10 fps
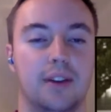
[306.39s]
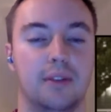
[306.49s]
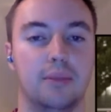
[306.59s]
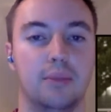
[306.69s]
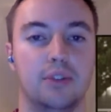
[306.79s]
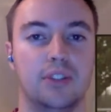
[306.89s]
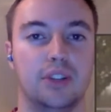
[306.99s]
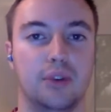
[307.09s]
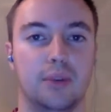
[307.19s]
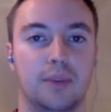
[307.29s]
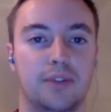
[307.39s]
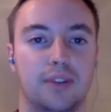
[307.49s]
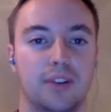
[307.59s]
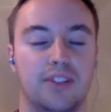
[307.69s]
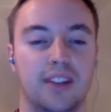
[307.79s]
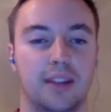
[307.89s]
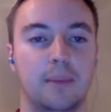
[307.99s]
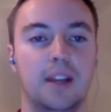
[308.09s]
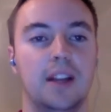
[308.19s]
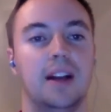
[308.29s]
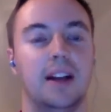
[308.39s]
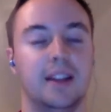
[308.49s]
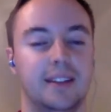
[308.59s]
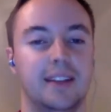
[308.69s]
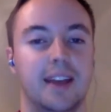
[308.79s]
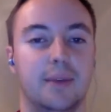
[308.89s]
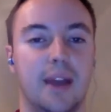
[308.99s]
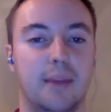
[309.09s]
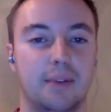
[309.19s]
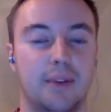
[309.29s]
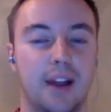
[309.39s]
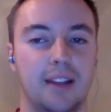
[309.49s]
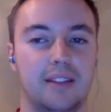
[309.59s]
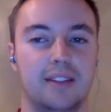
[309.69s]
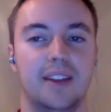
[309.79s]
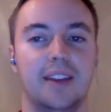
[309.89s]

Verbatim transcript: for Borussia Dortmund's first team. He's had a rapid rise.